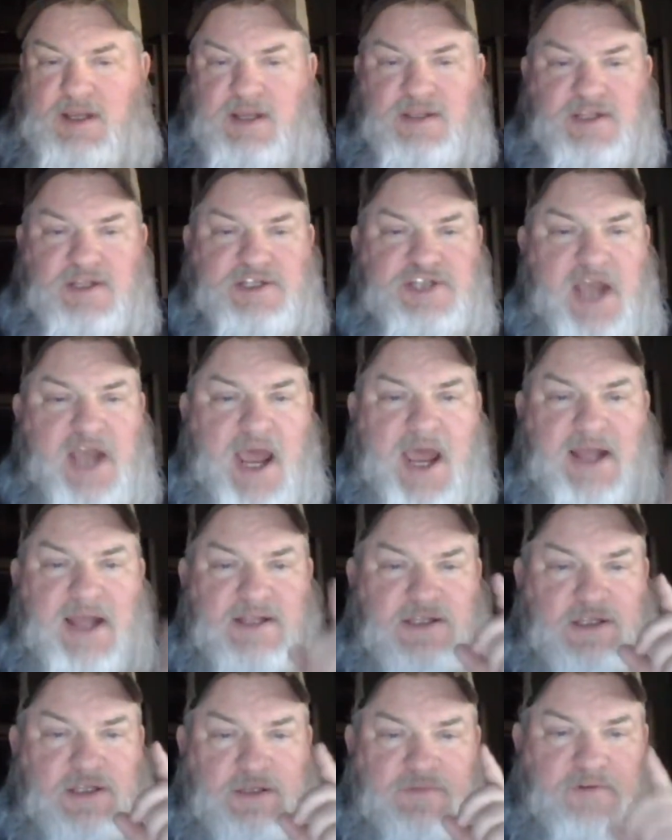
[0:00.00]
chat.
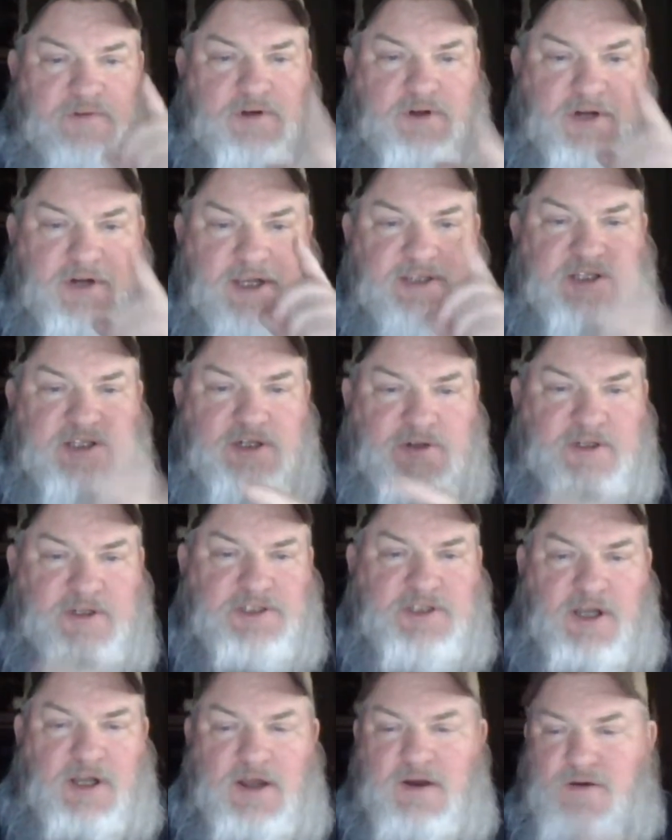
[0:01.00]
This is for Chris and Chris
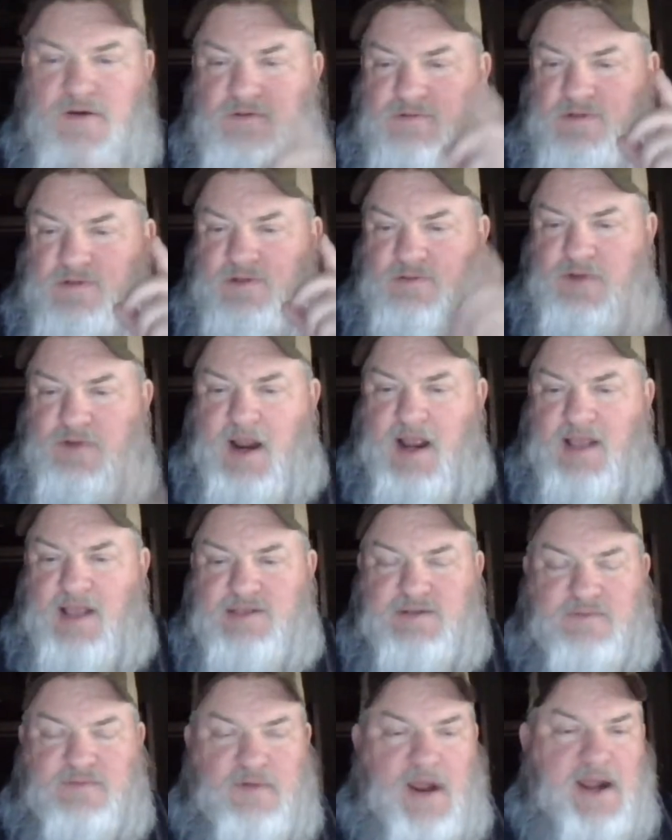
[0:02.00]
alone right as
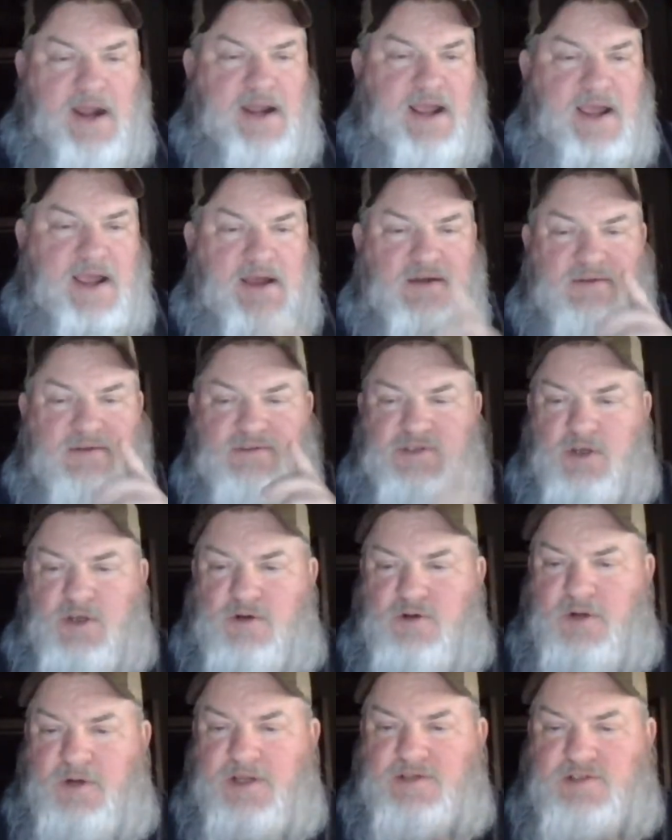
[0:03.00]
of right now. So,
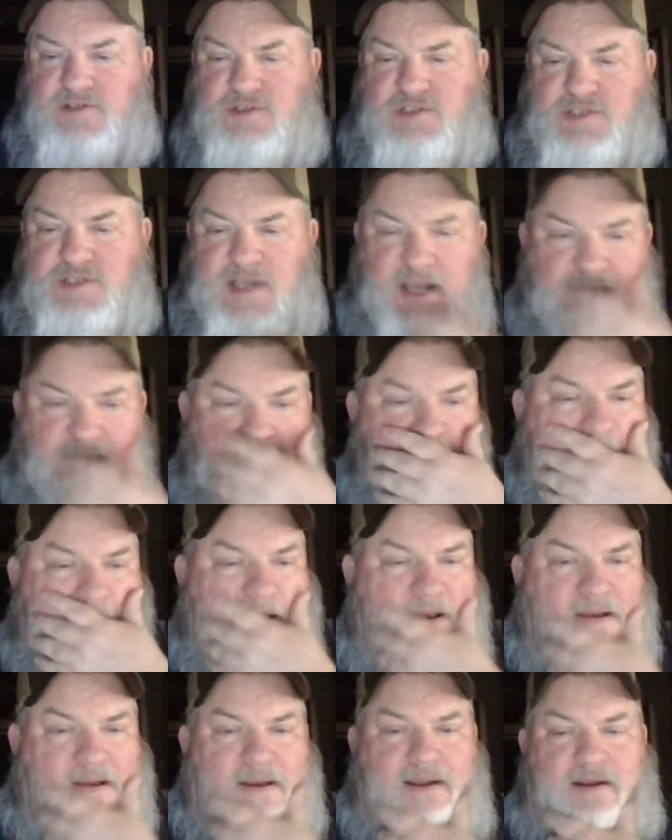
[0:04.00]
Chris, you just hit that,
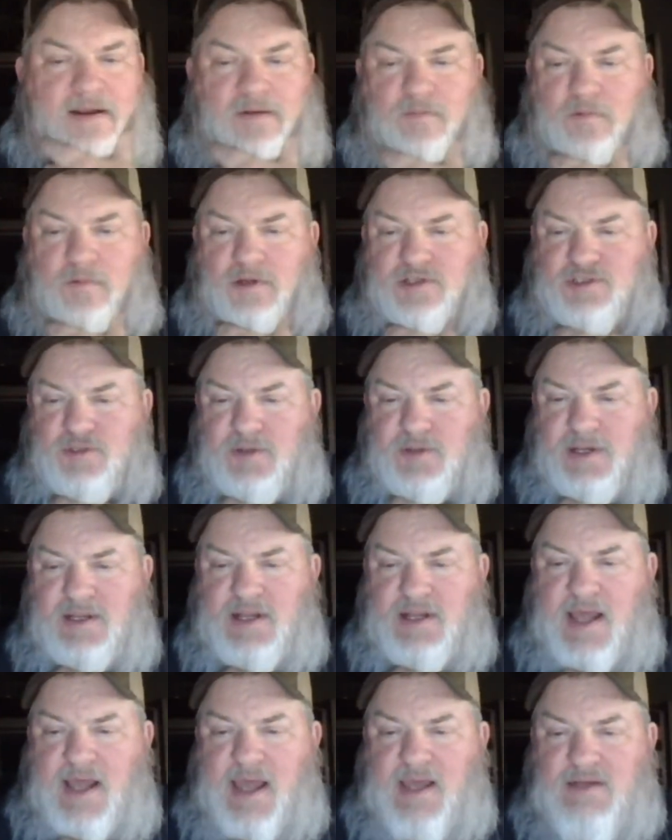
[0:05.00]
and once you hit
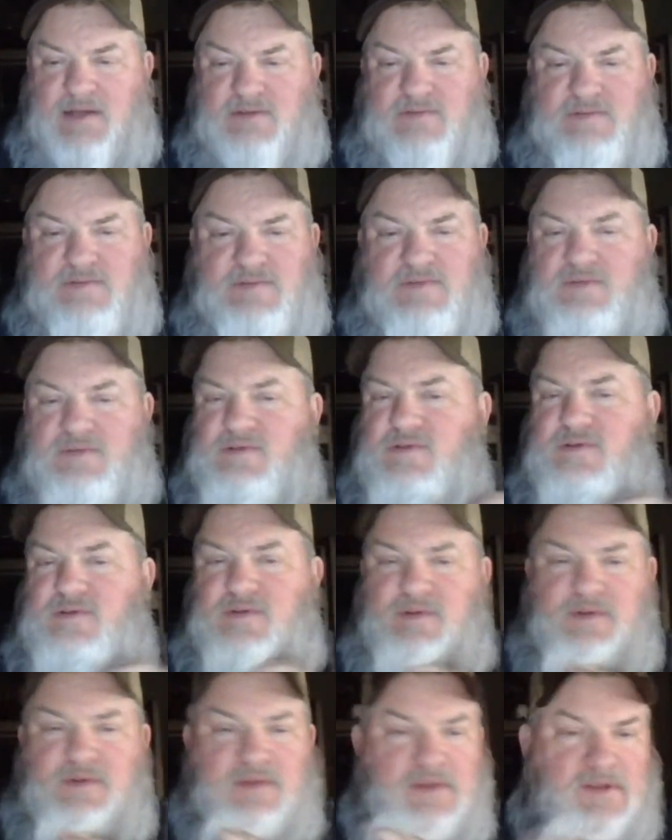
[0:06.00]
that,
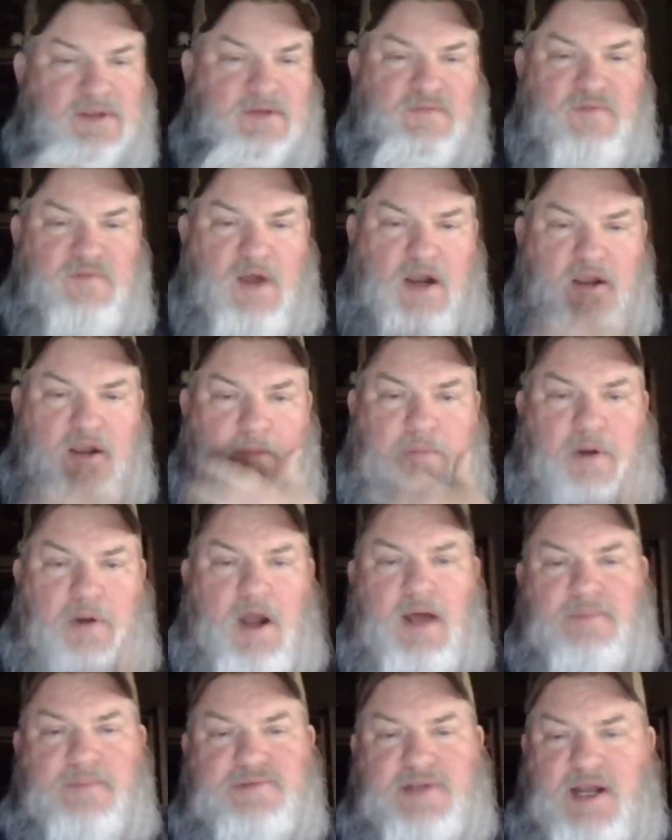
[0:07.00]
follow the
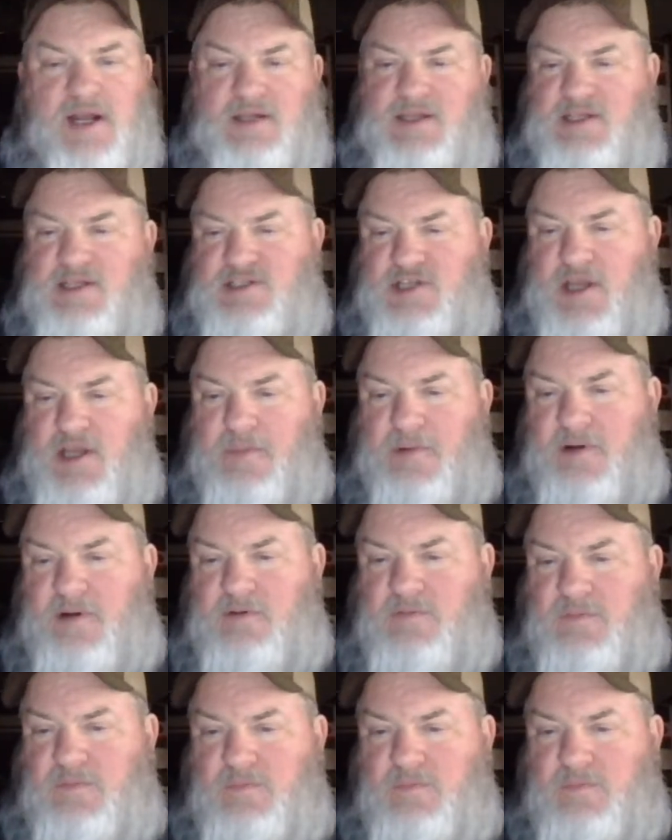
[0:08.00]
prompts, and I'll get you up here.